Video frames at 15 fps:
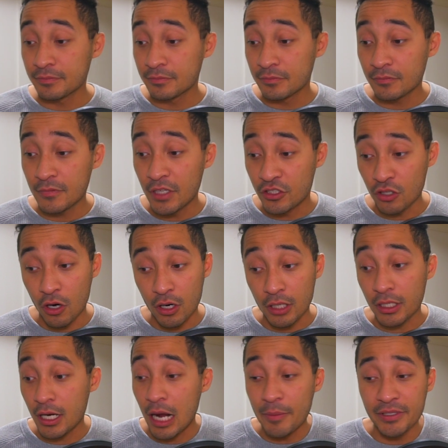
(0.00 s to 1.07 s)
It's a hard.
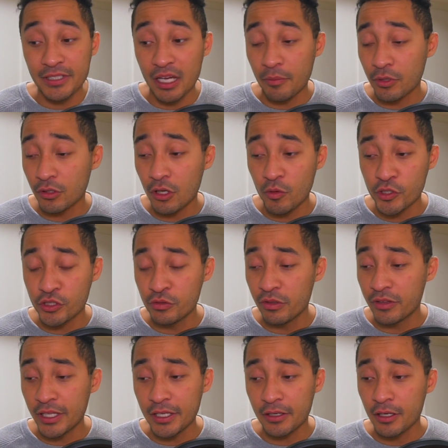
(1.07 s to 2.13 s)
Comment down below what you
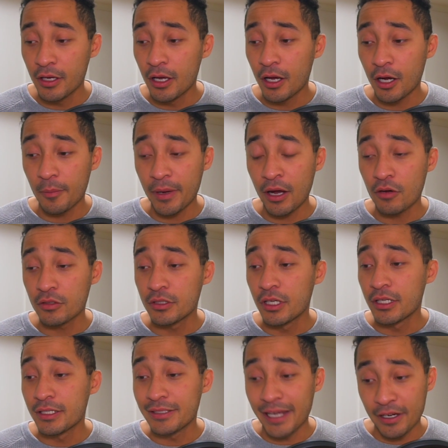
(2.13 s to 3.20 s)
think about
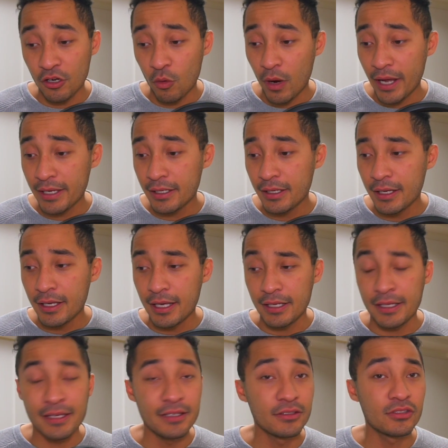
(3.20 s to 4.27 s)
Dana White and
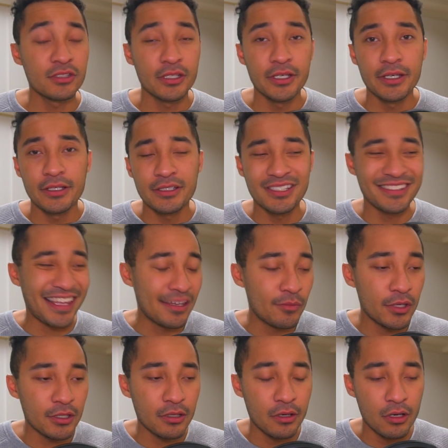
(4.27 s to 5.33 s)
his
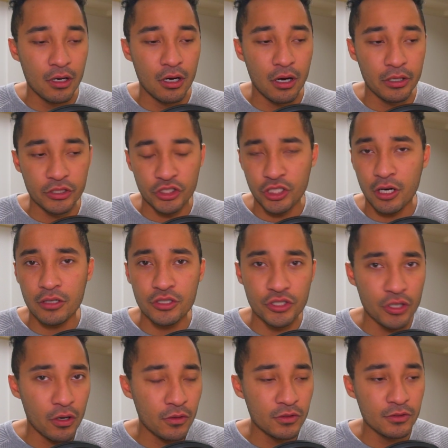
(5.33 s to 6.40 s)
statement on Jon
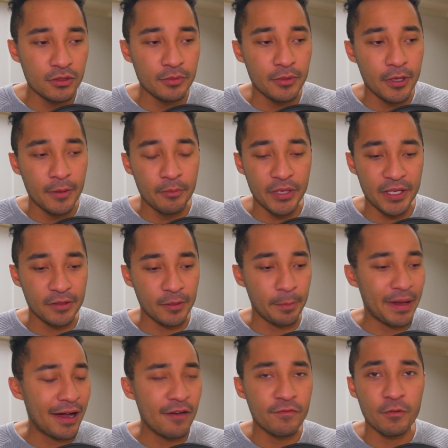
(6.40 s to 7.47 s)
Jones being the
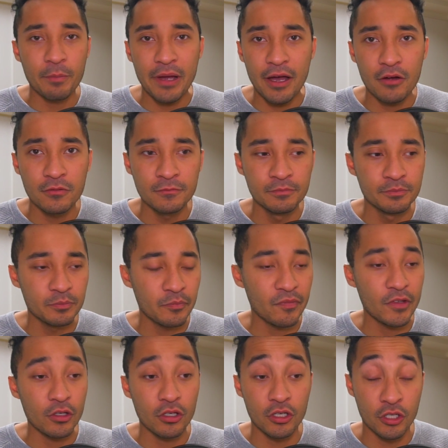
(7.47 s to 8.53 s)
pound for pound
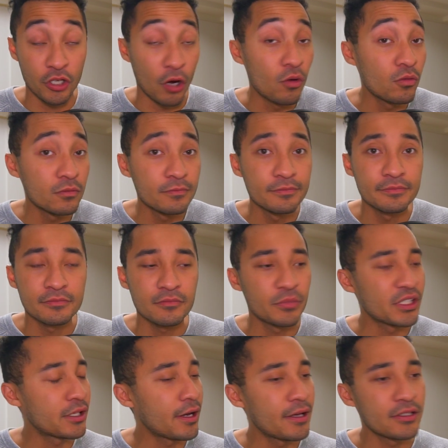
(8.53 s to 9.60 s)
GOAT,
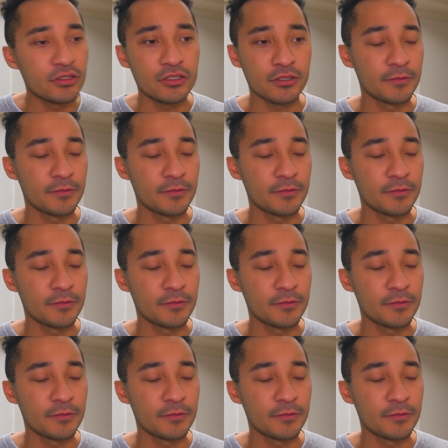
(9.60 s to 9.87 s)
because